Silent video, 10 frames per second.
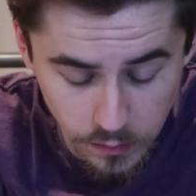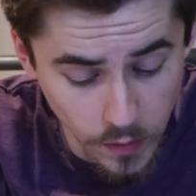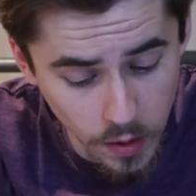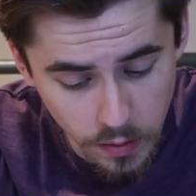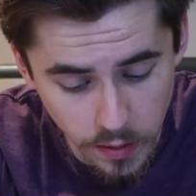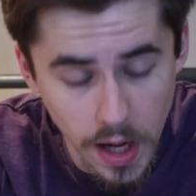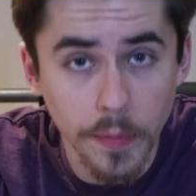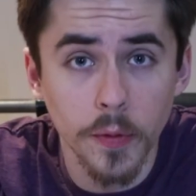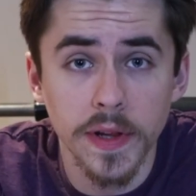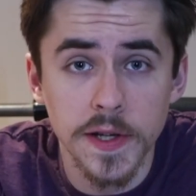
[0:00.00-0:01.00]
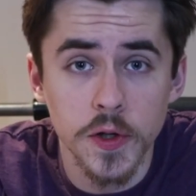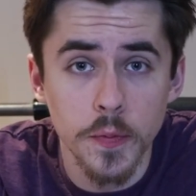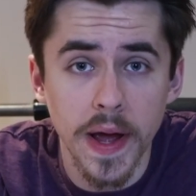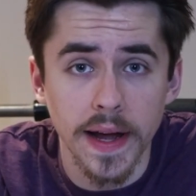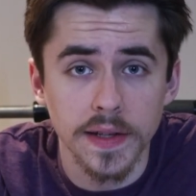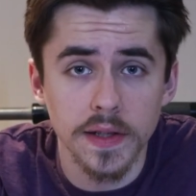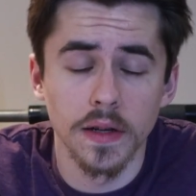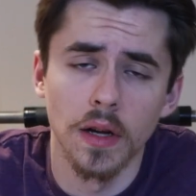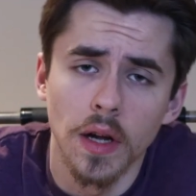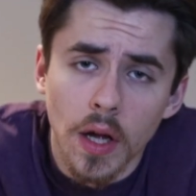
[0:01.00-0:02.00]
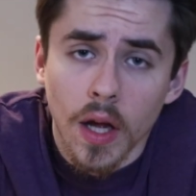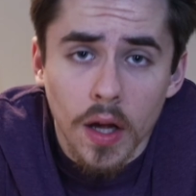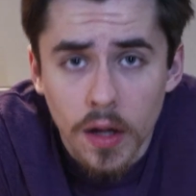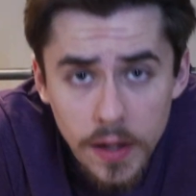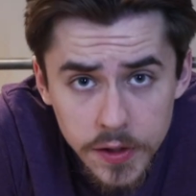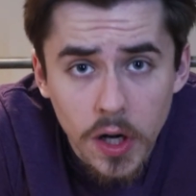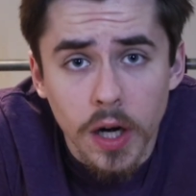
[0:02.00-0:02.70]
Oh, Apple released new Macs. Let's talk